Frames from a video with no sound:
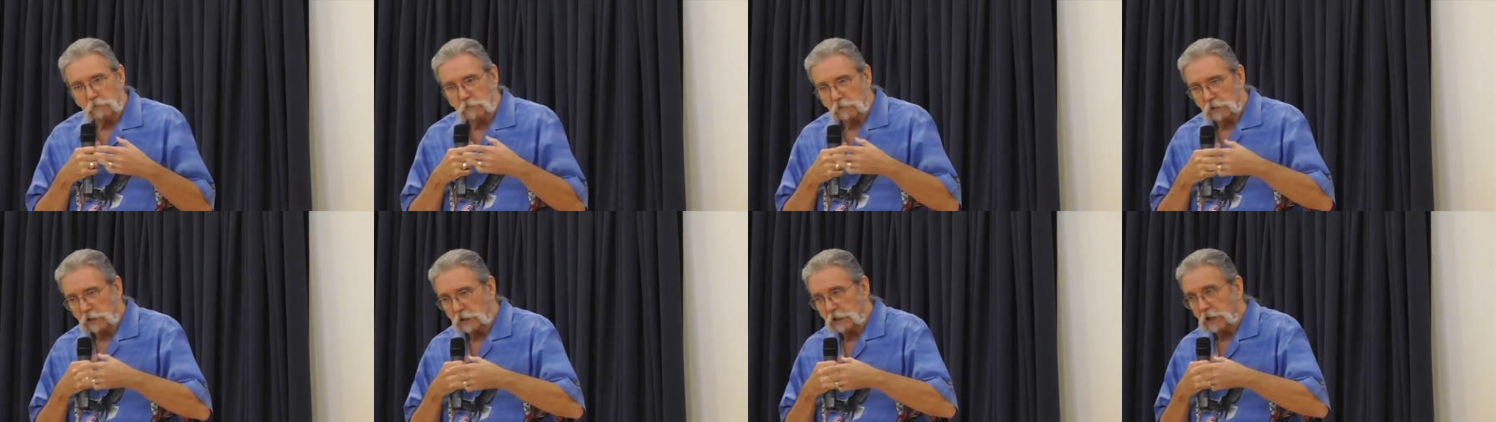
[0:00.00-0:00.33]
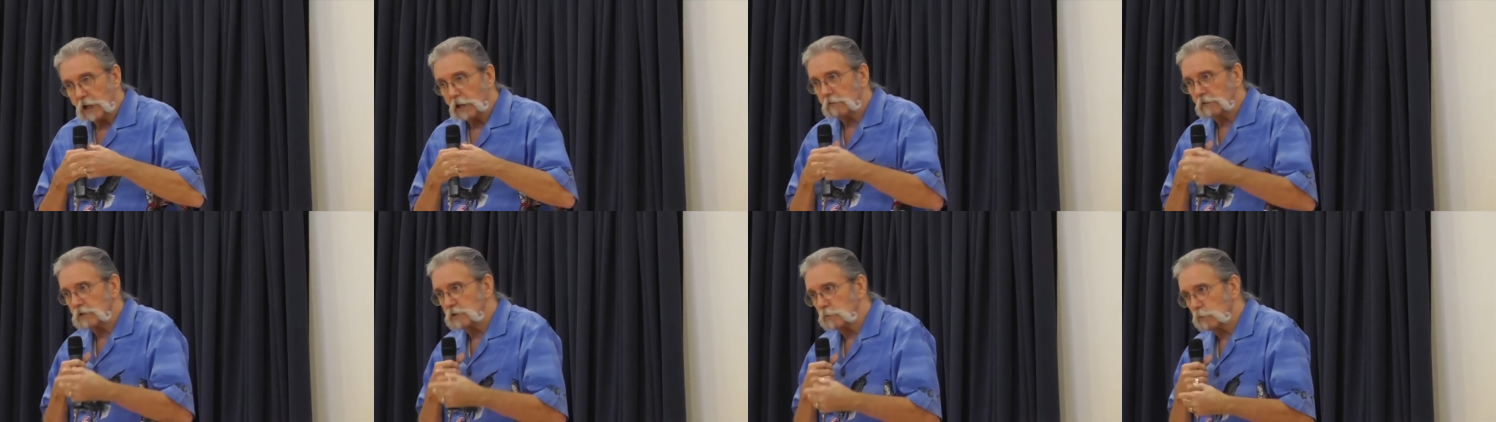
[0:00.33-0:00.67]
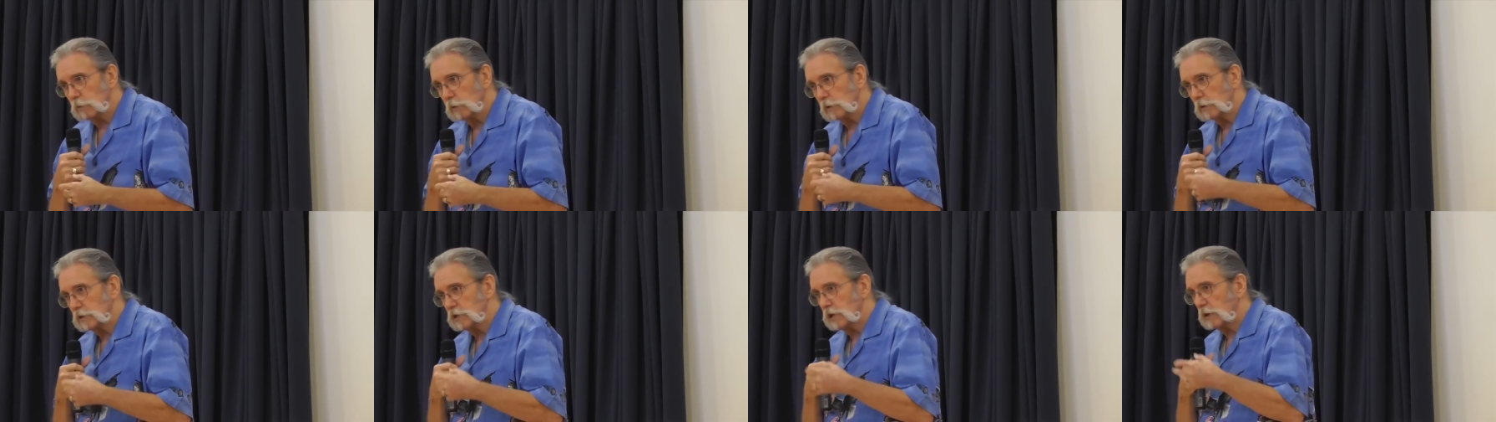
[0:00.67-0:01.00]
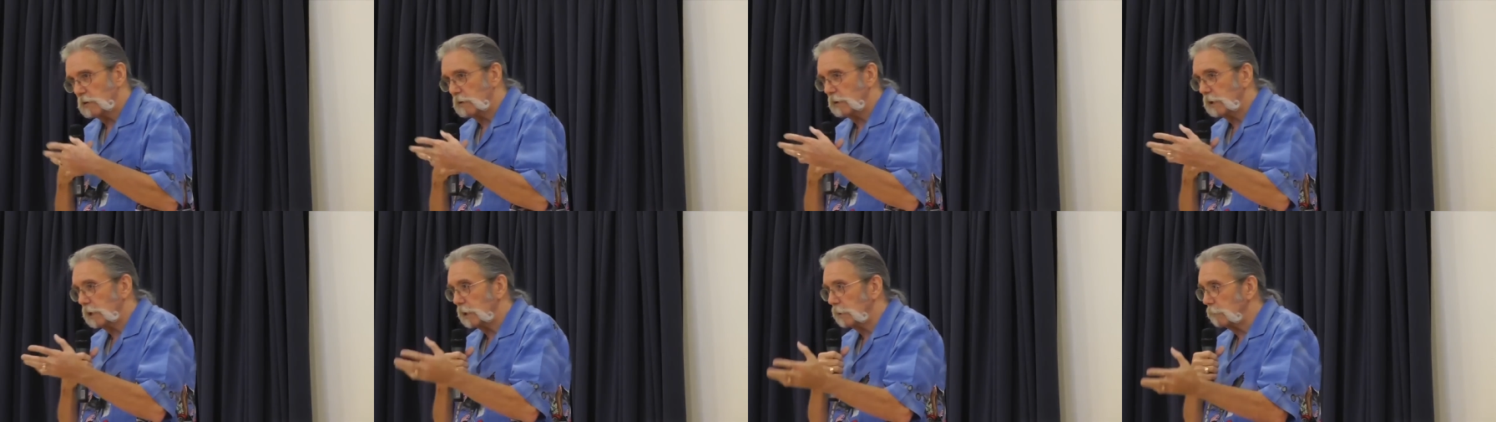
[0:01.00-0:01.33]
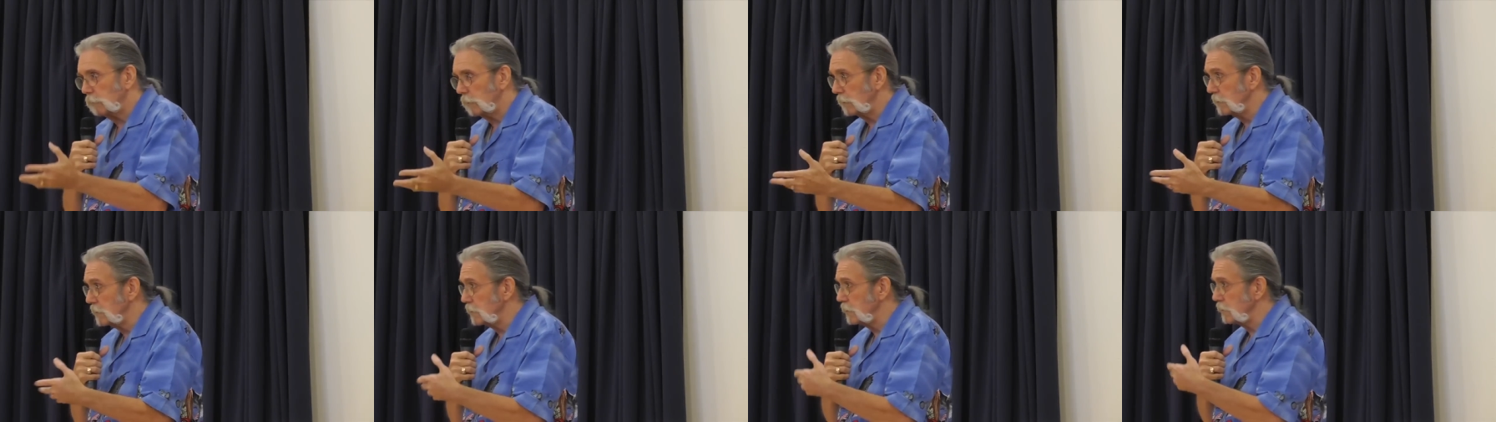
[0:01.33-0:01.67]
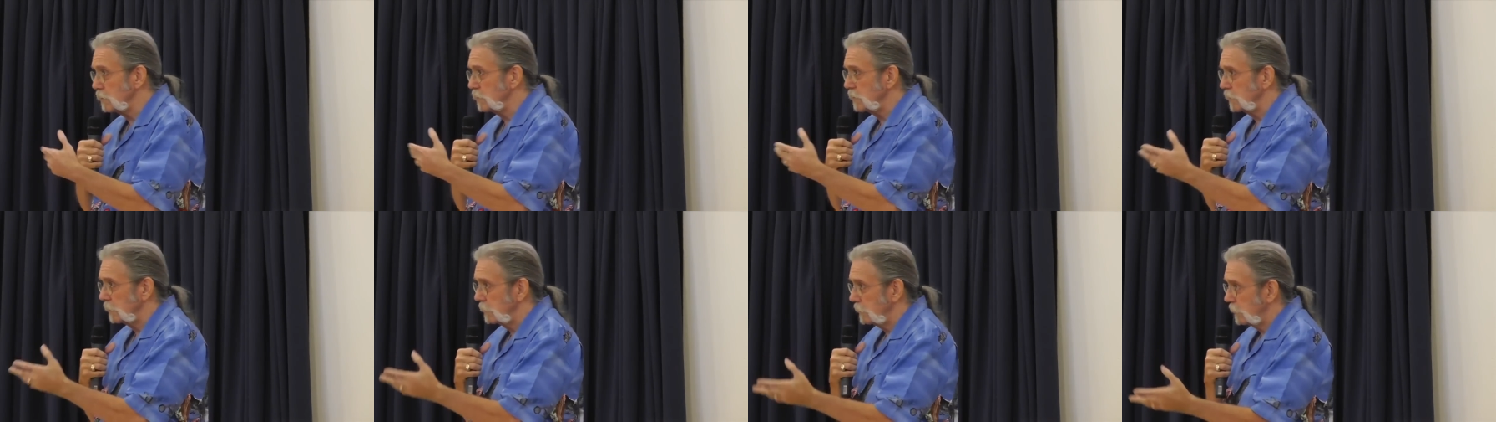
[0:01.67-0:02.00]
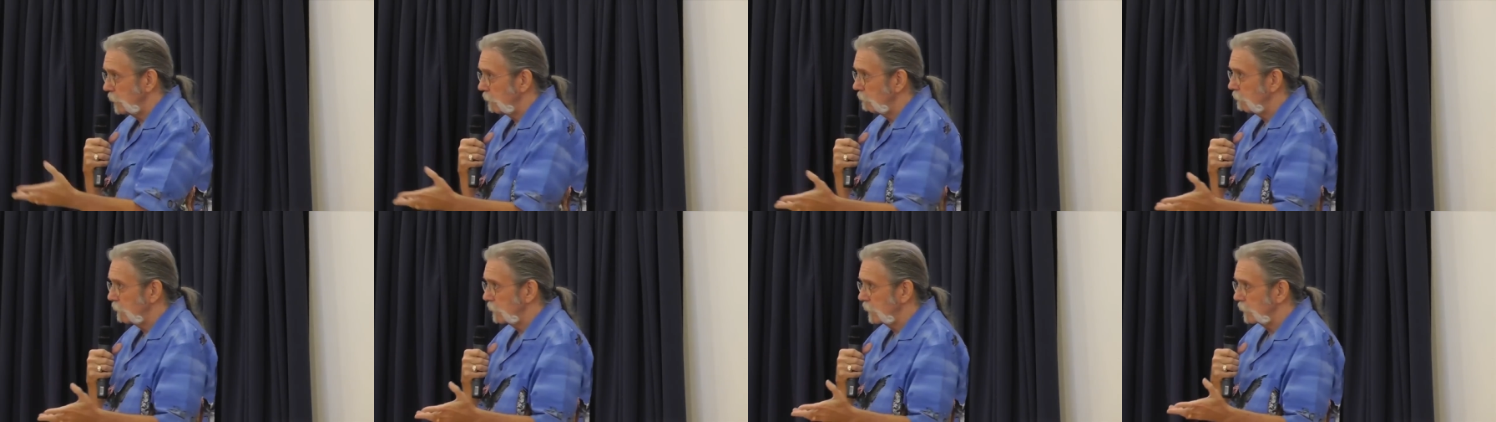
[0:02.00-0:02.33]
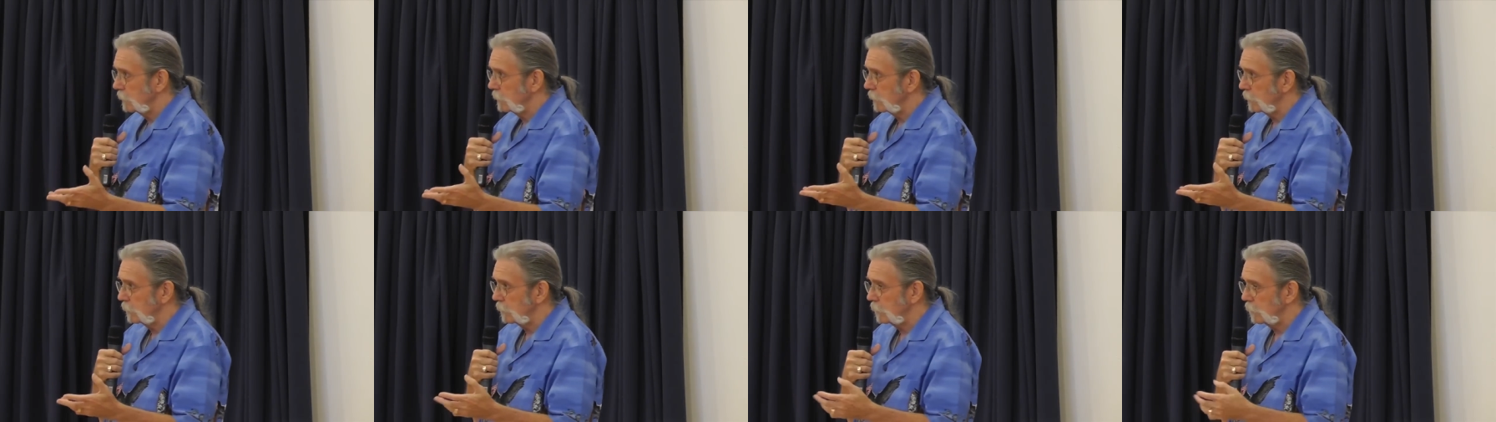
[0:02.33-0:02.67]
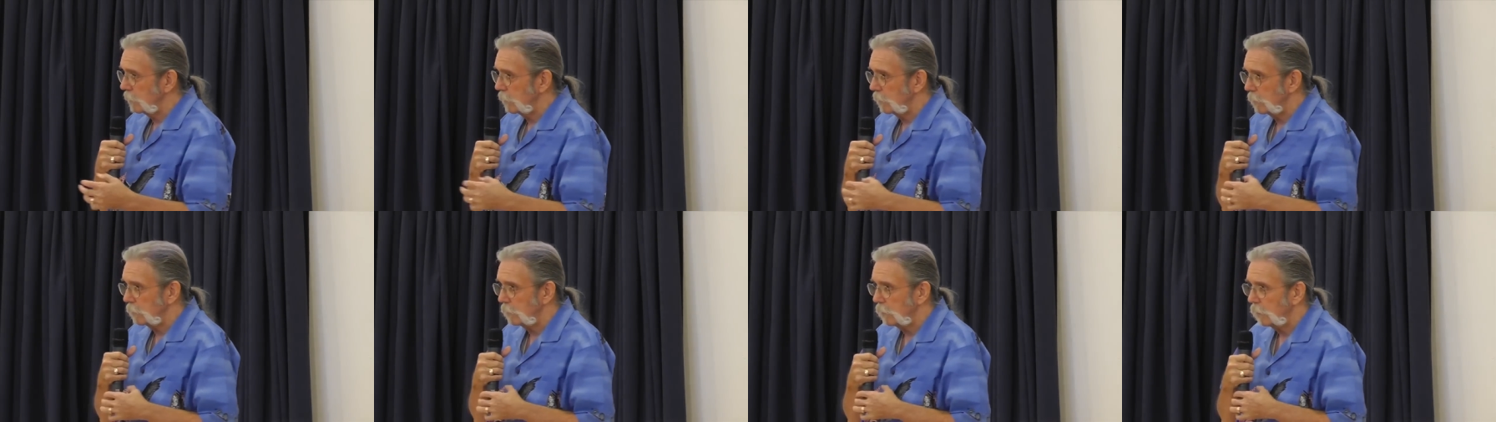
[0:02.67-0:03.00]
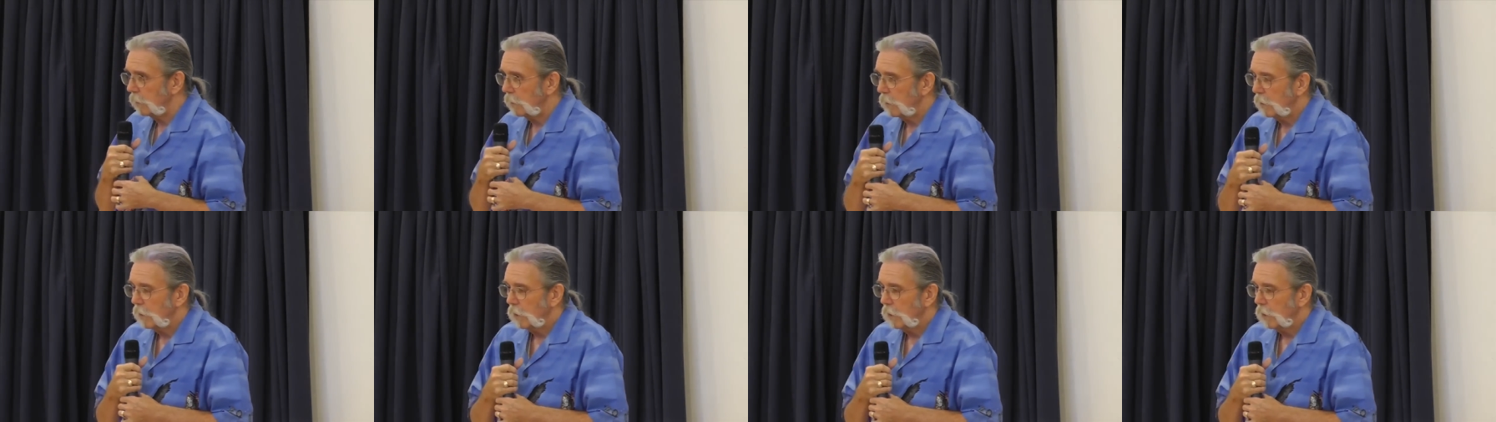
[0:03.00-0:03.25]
even get out of his wheelchair. He had to be assisted in everything that he did.